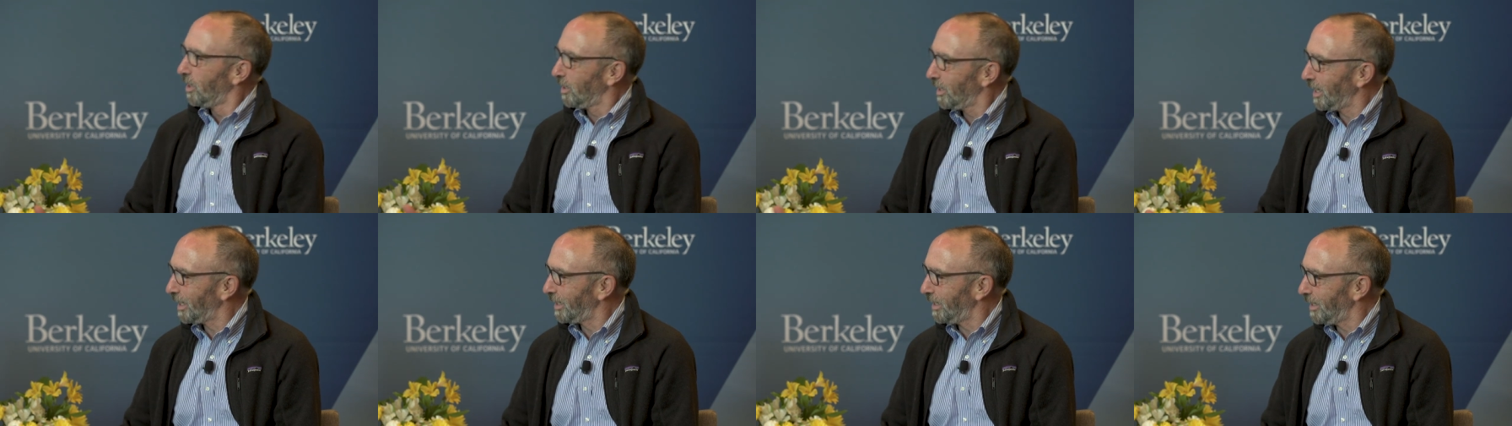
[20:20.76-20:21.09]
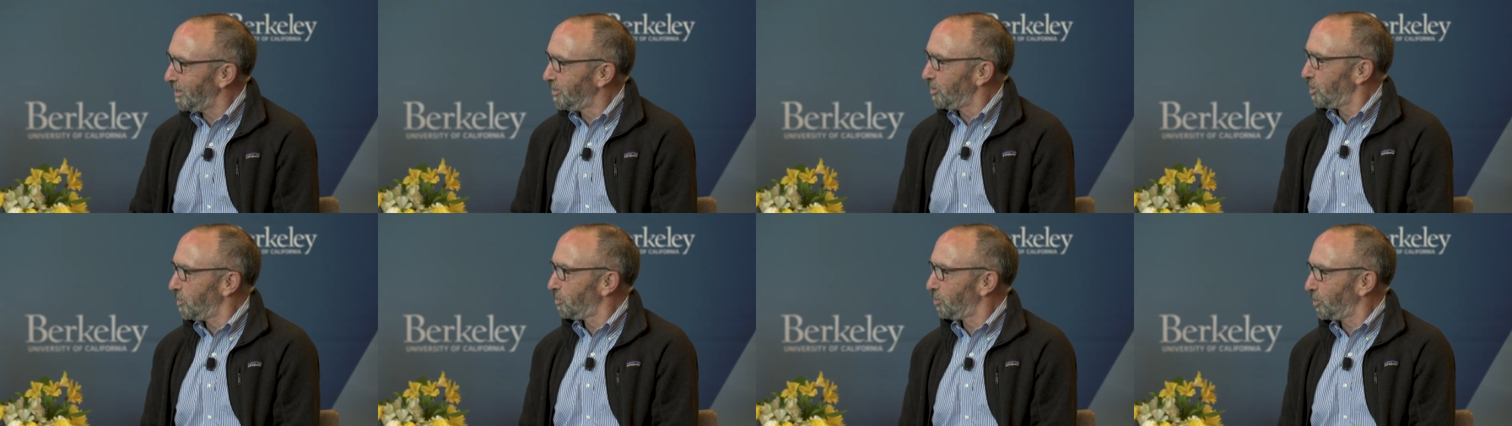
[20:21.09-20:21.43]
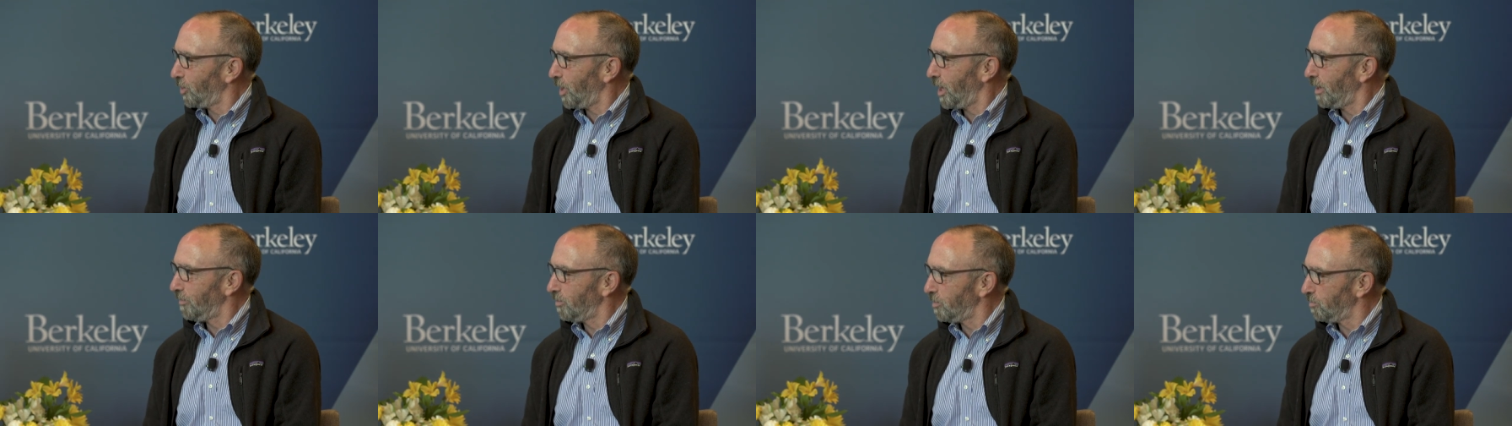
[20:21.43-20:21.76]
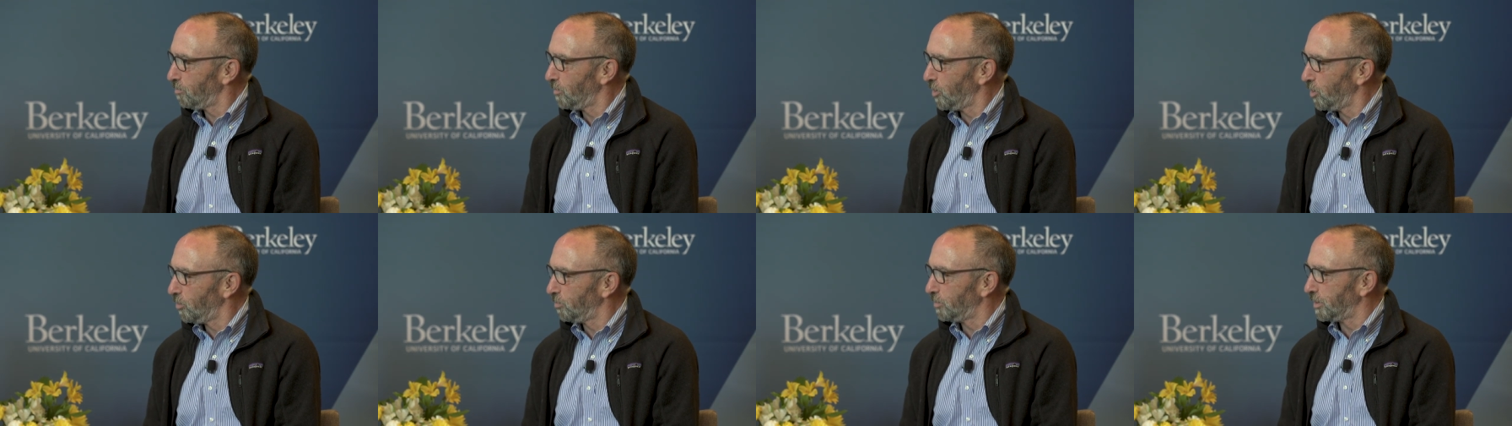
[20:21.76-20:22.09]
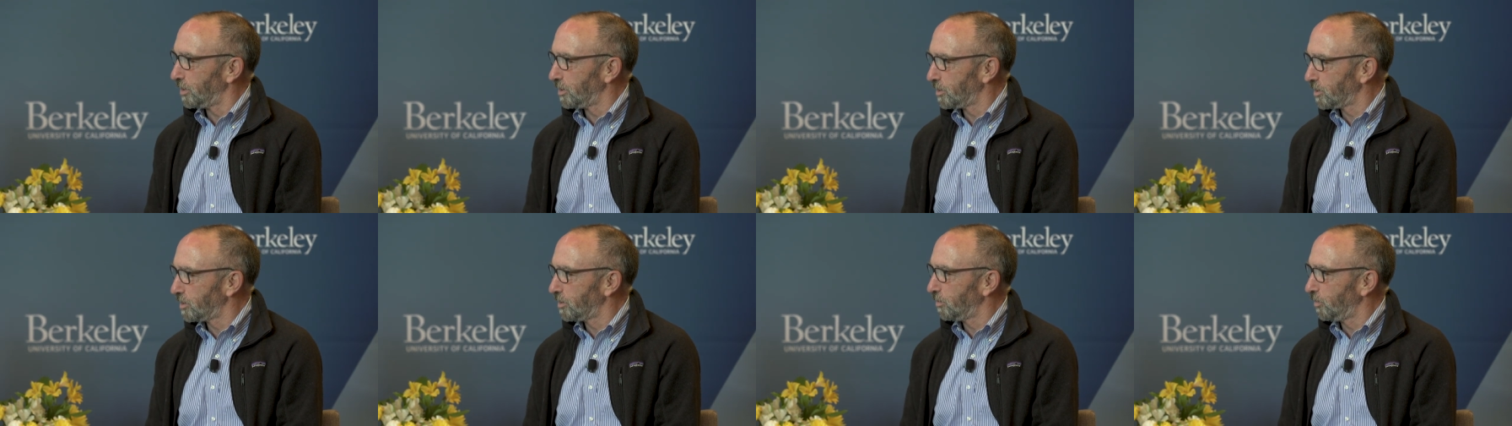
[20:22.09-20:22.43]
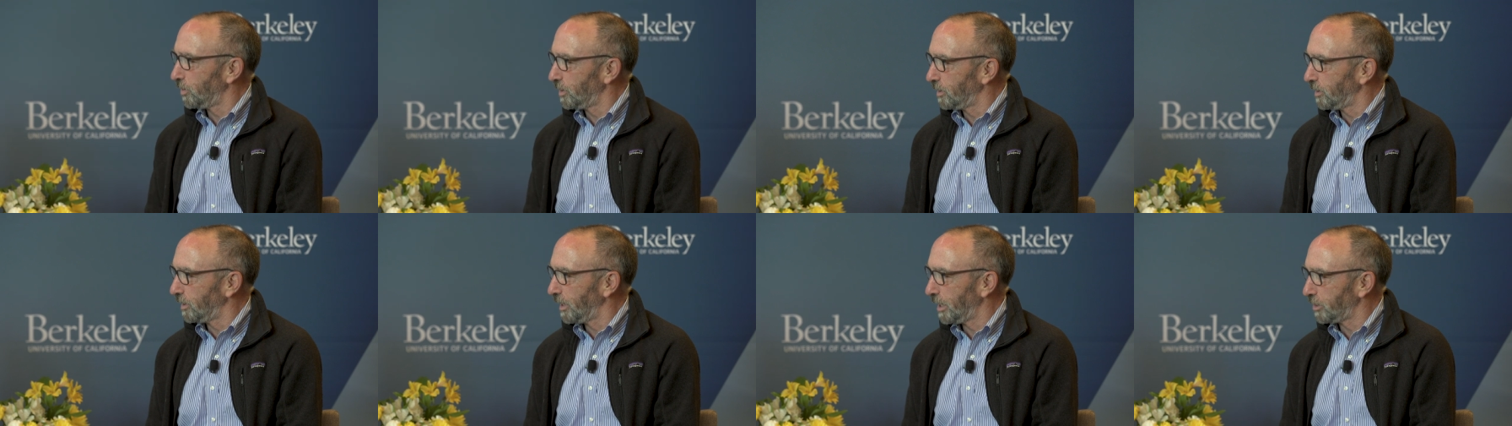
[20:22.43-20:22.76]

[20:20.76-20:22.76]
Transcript: Like in the private moments that when yeah.